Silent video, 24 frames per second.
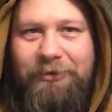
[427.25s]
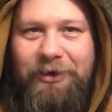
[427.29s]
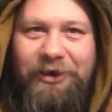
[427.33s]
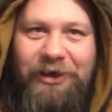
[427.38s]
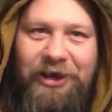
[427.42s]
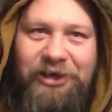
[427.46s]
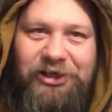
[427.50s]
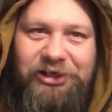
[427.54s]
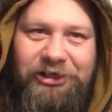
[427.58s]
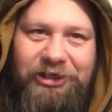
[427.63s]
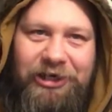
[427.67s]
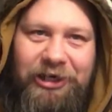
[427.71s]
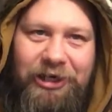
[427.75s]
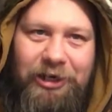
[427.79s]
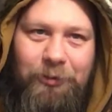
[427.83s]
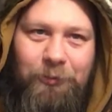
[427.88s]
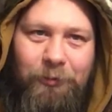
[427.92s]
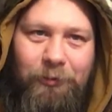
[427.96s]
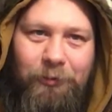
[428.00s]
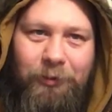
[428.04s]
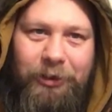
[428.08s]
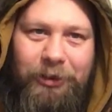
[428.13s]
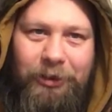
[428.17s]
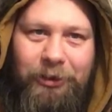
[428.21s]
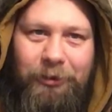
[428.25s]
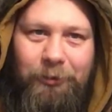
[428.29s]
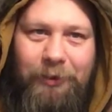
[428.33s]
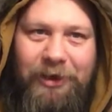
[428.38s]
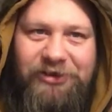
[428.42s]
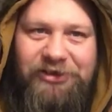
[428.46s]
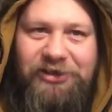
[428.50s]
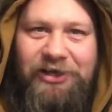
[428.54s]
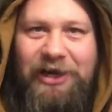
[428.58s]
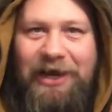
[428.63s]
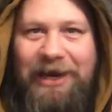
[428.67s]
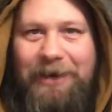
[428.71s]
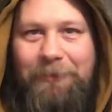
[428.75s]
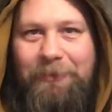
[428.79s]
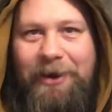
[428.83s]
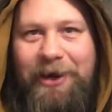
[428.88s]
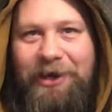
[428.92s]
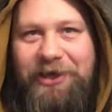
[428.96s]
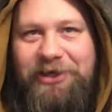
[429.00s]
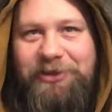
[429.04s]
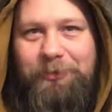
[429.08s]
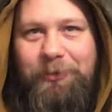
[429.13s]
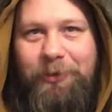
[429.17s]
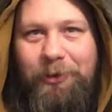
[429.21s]
uneducated warrior who has to hide
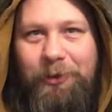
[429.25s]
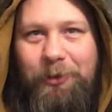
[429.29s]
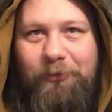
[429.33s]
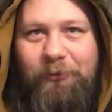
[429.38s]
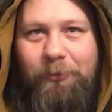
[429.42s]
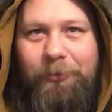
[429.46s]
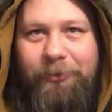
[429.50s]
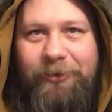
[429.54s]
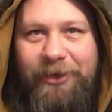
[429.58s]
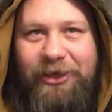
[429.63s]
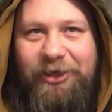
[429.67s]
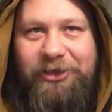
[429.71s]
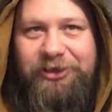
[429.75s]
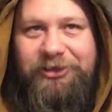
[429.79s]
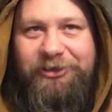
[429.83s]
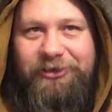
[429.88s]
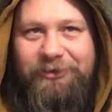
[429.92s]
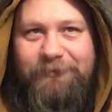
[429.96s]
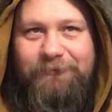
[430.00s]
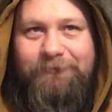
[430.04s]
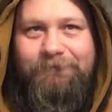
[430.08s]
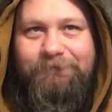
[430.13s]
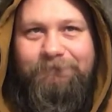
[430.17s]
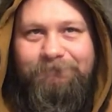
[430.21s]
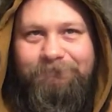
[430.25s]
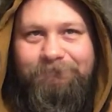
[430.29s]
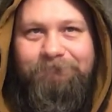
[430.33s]
behind his brother for protection.